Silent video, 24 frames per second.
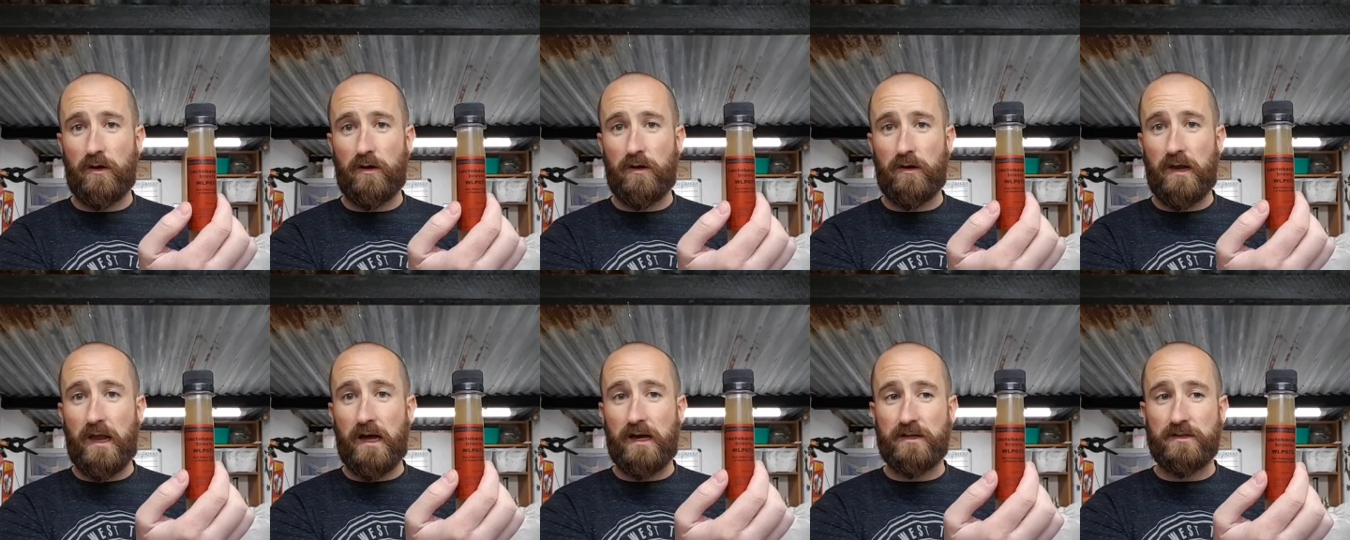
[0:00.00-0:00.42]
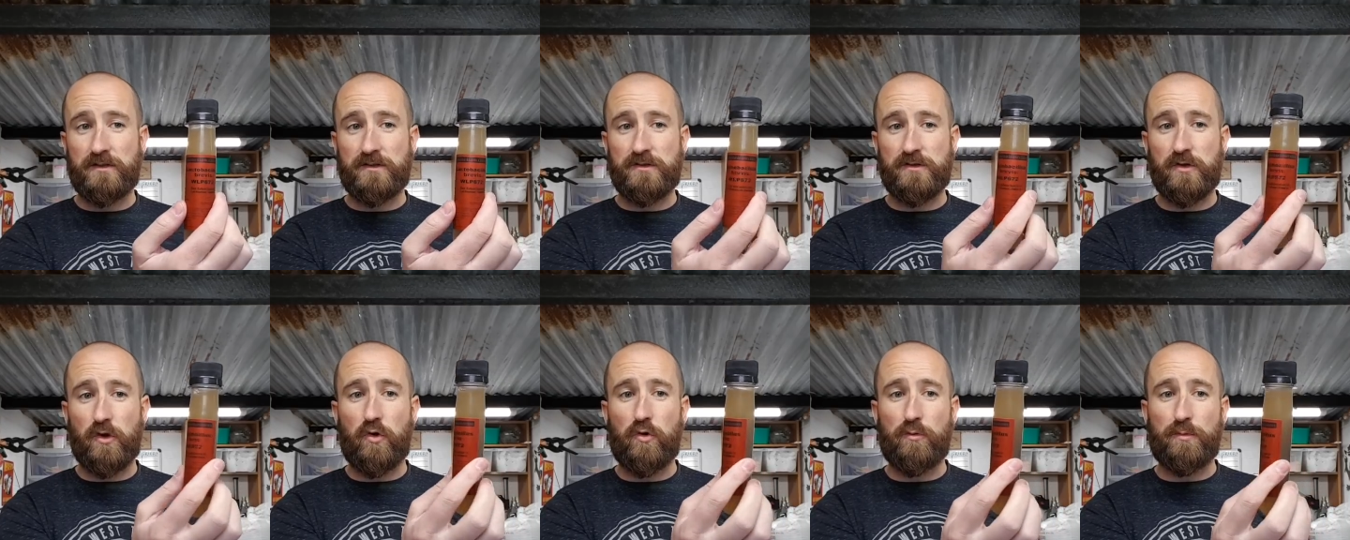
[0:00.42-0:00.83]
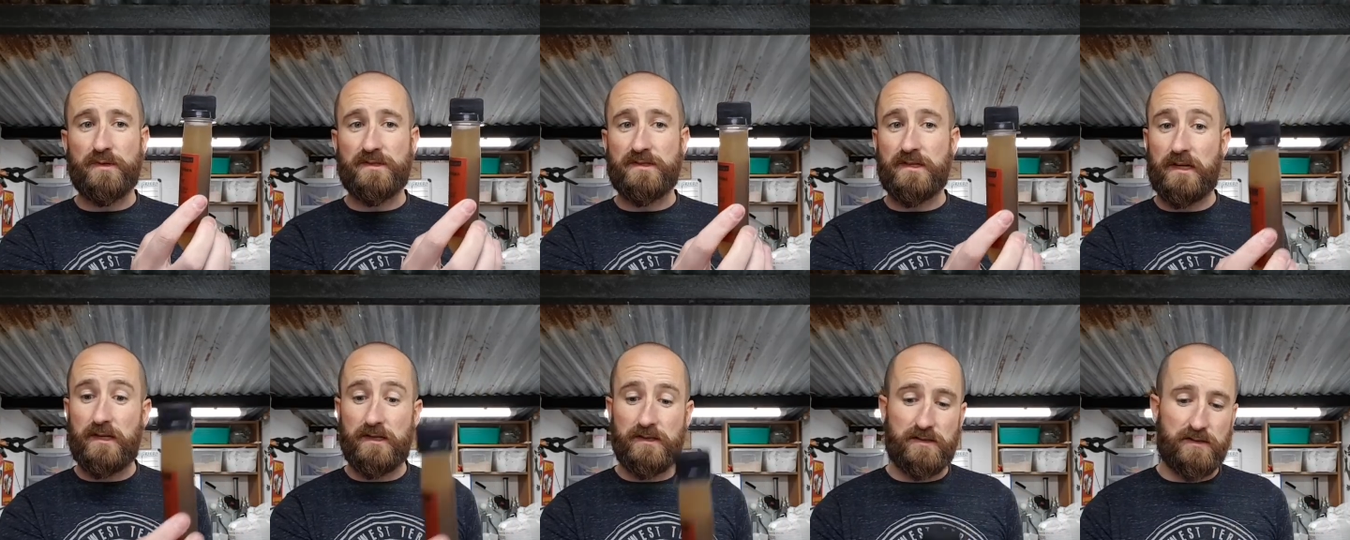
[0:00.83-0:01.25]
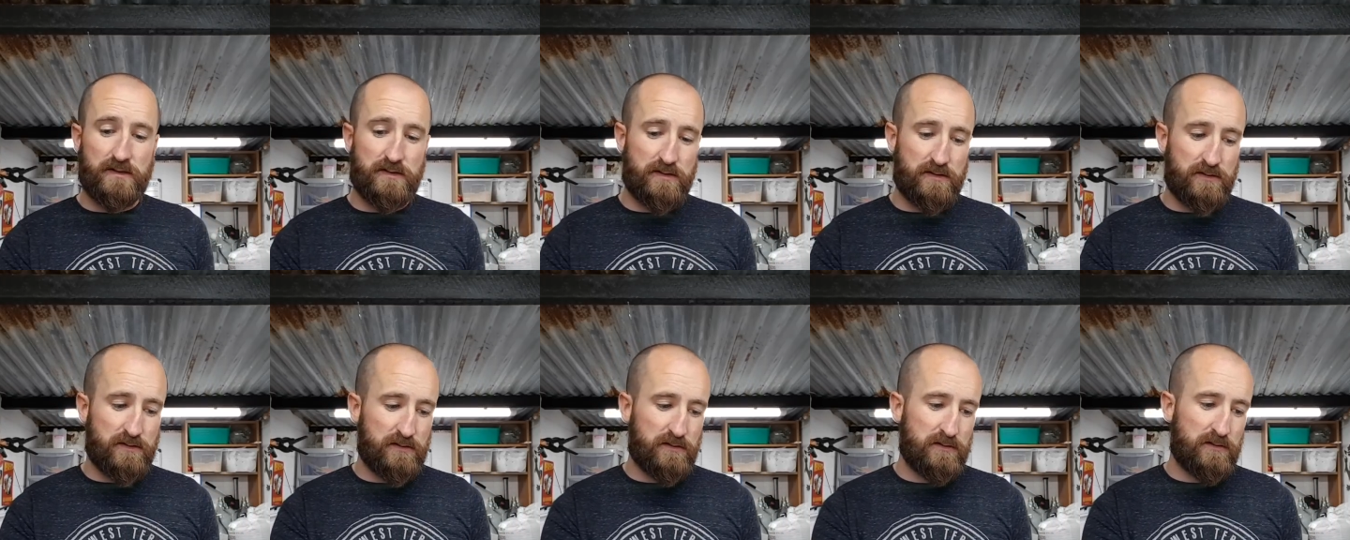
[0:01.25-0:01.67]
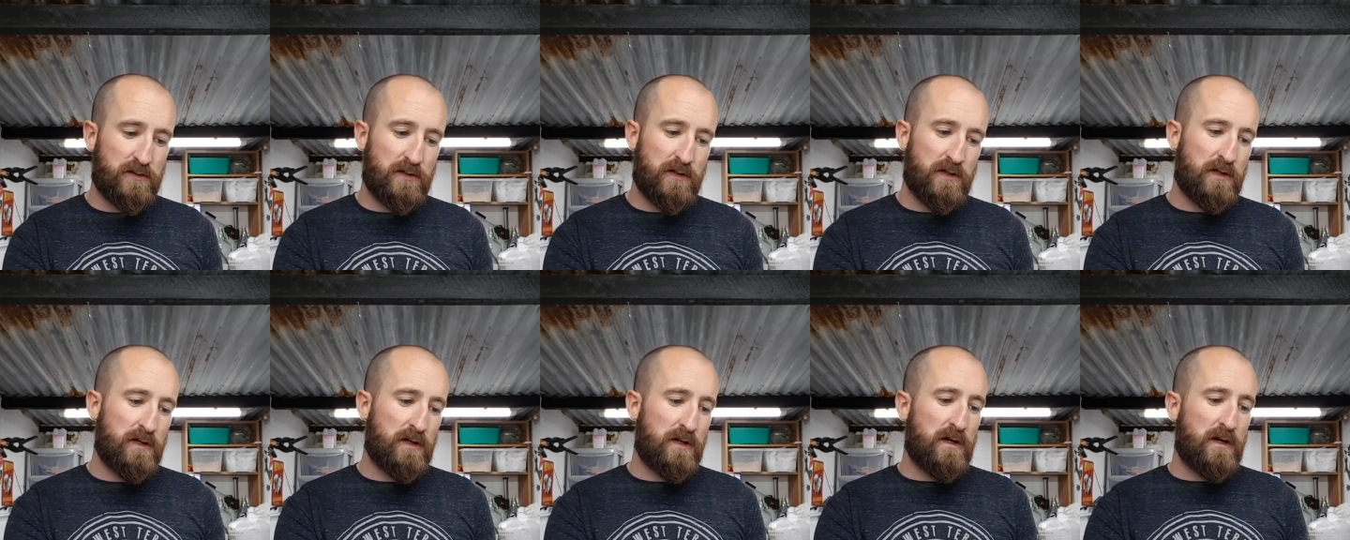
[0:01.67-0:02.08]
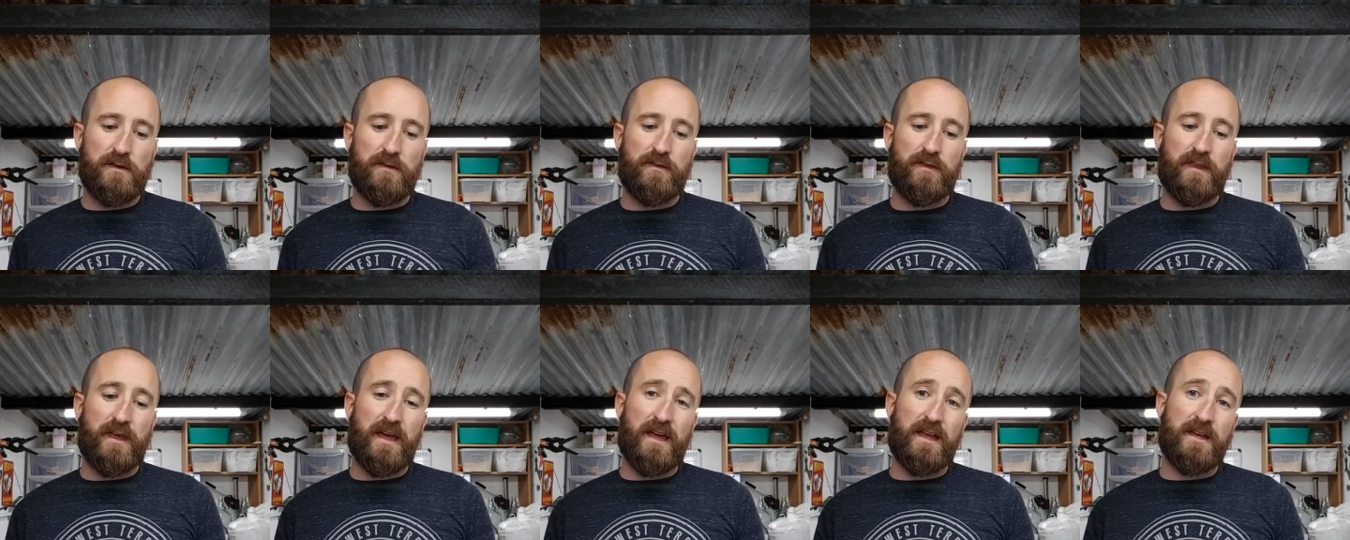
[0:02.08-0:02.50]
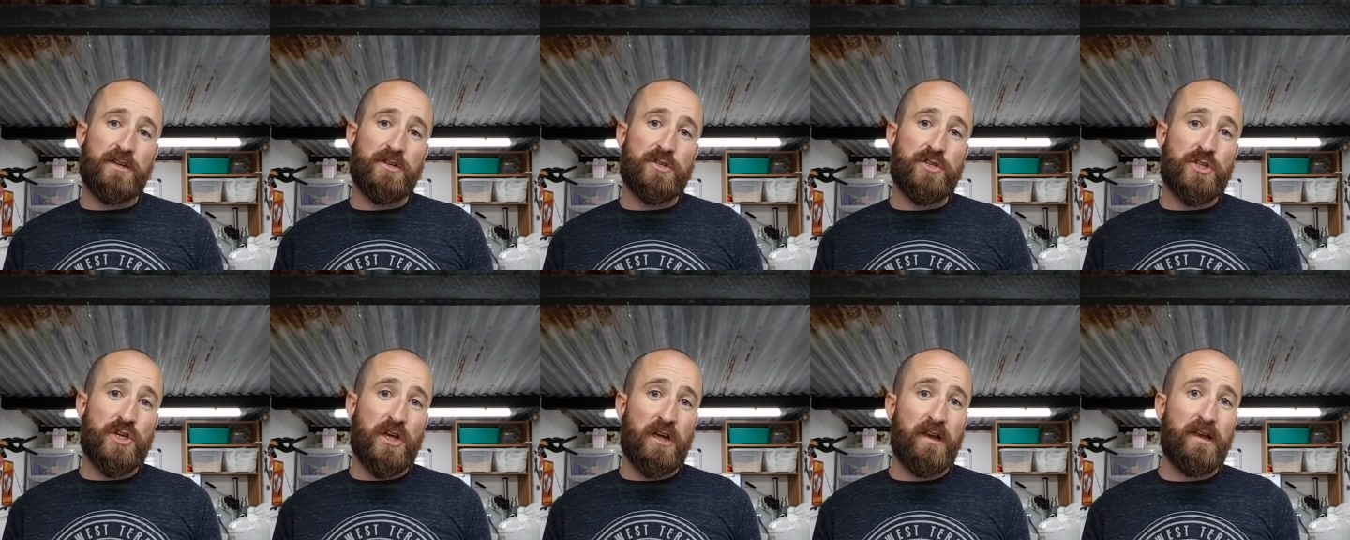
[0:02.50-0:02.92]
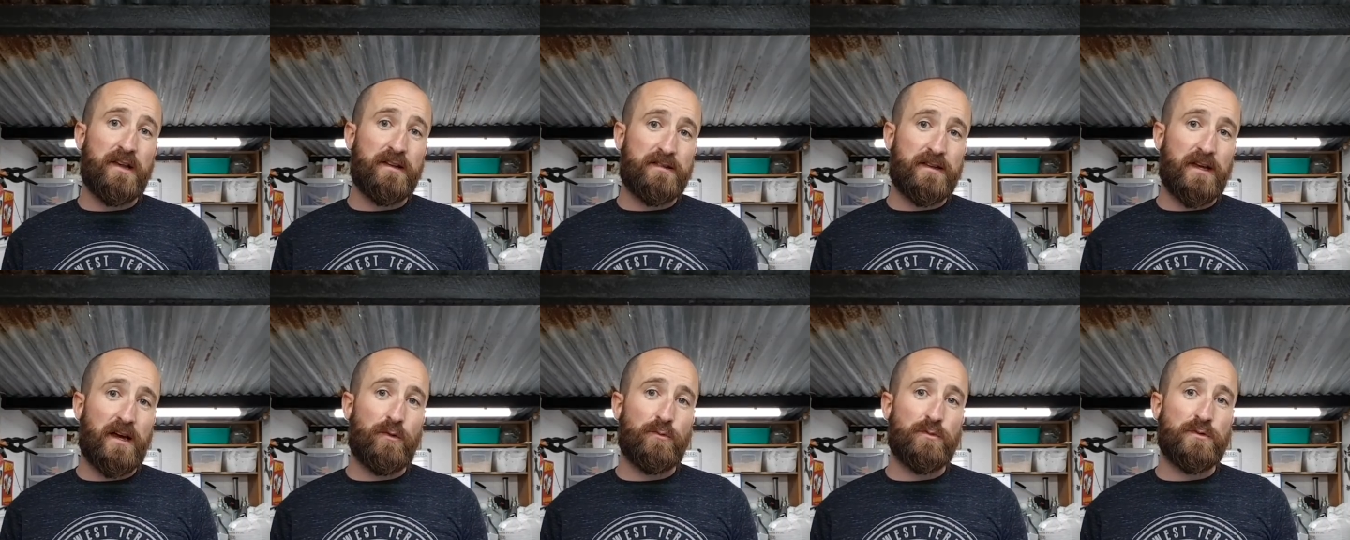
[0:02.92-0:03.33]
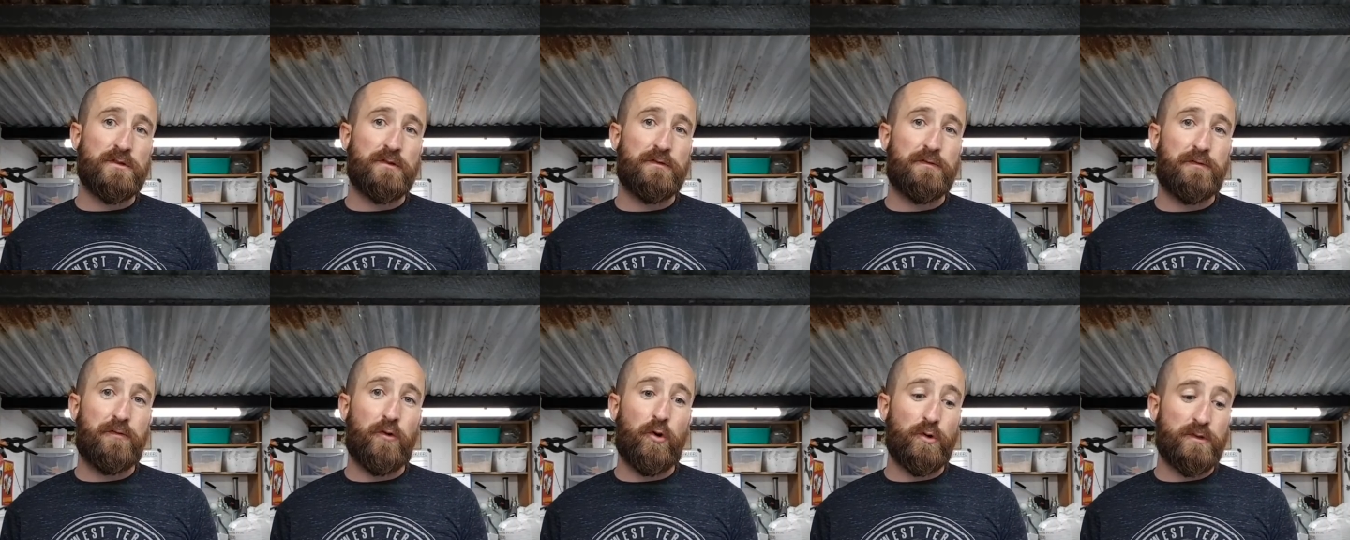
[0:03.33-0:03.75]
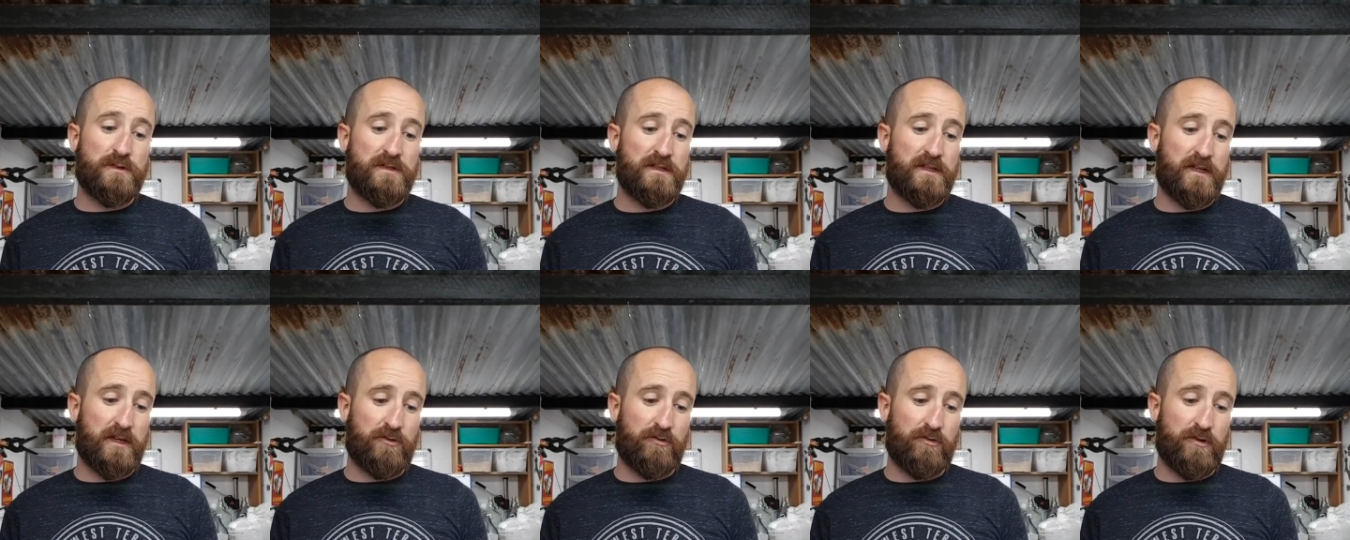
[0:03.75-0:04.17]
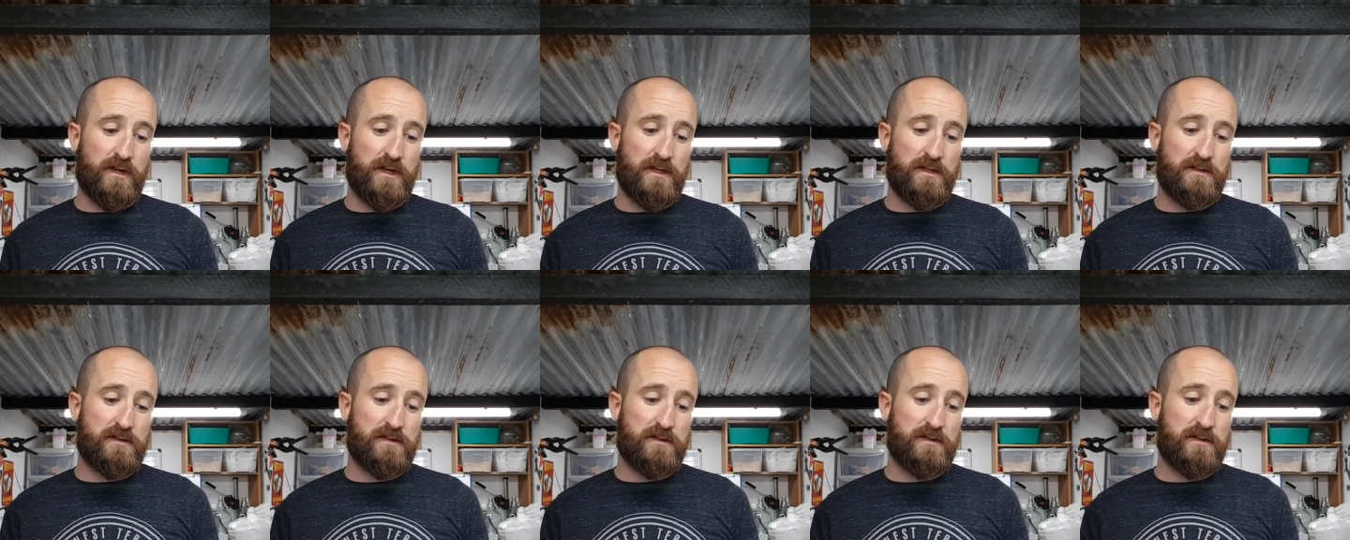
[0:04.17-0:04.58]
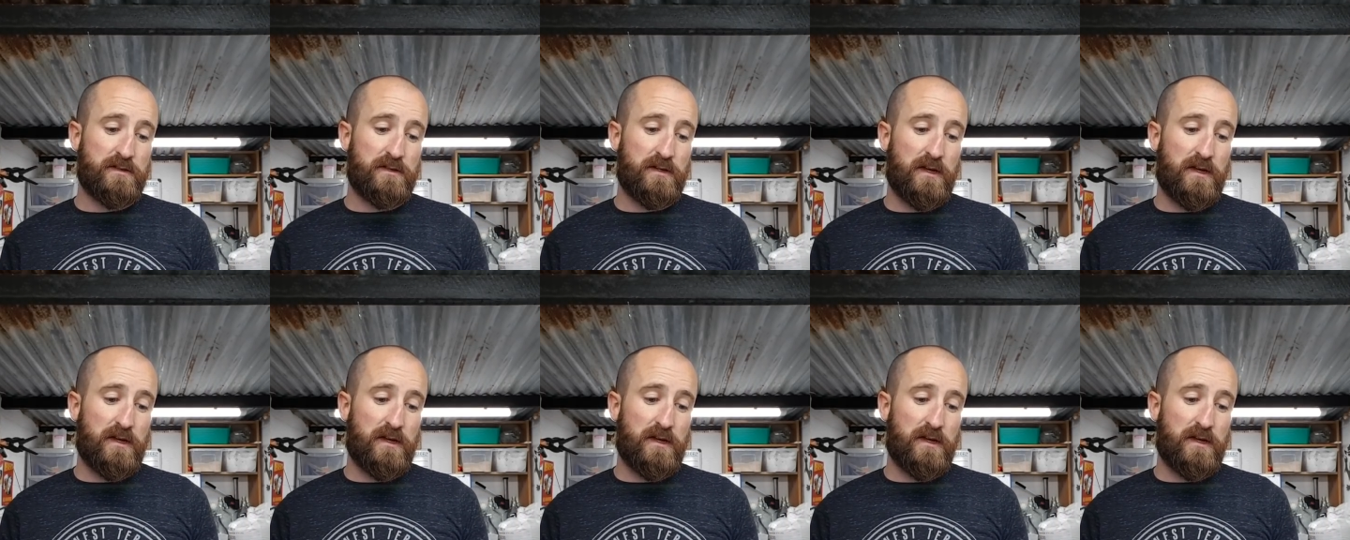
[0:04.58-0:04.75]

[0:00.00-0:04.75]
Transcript: lactobacillus. Then chill it down to 40 degrees